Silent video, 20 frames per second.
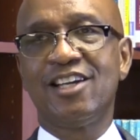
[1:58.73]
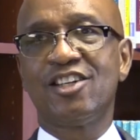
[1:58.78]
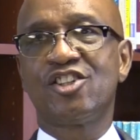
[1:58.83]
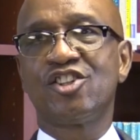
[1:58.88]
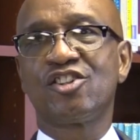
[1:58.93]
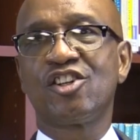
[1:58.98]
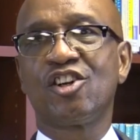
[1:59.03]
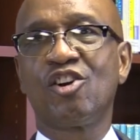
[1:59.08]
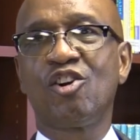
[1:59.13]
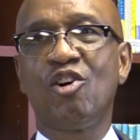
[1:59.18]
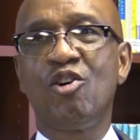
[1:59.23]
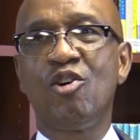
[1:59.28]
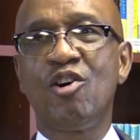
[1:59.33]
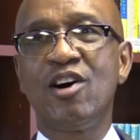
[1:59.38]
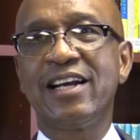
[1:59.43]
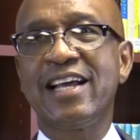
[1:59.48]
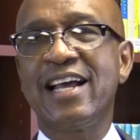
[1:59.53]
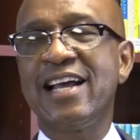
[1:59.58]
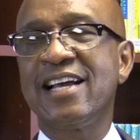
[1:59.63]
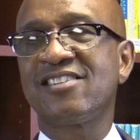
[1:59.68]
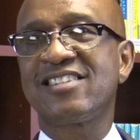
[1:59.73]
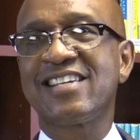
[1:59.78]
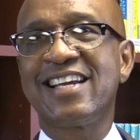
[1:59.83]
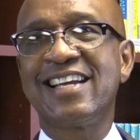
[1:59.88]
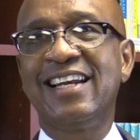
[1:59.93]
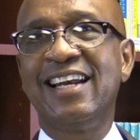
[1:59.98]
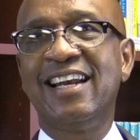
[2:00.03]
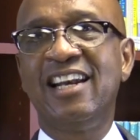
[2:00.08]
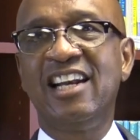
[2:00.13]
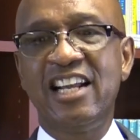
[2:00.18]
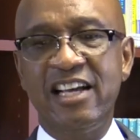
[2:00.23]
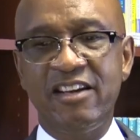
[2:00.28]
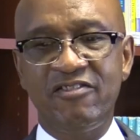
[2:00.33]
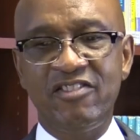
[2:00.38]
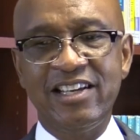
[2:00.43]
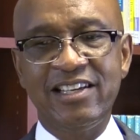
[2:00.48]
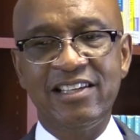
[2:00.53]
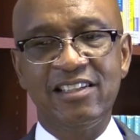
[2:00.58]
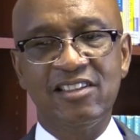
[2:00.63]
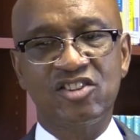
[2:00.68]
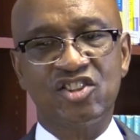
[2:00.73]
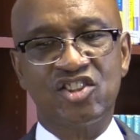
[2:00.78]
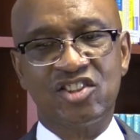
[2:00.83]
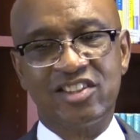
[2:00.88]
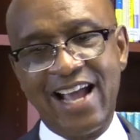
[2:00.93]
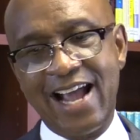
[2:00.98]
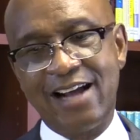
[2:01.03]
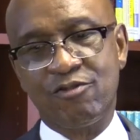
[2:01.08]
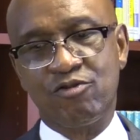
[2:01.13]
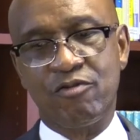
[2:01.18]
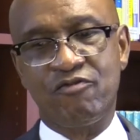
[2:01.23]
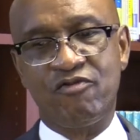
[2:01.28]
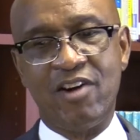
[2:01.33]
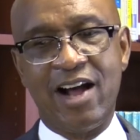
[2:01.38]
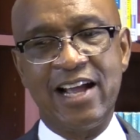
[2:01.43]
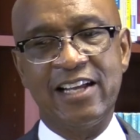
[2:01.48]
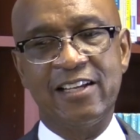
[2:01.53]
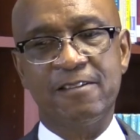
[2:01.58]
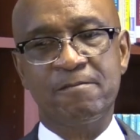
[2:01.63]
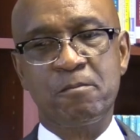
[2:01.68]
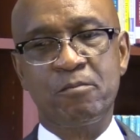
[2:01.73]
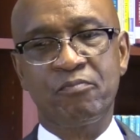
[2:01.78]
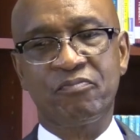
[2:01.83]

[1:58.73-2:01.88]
to the Lord as a living sacrifice.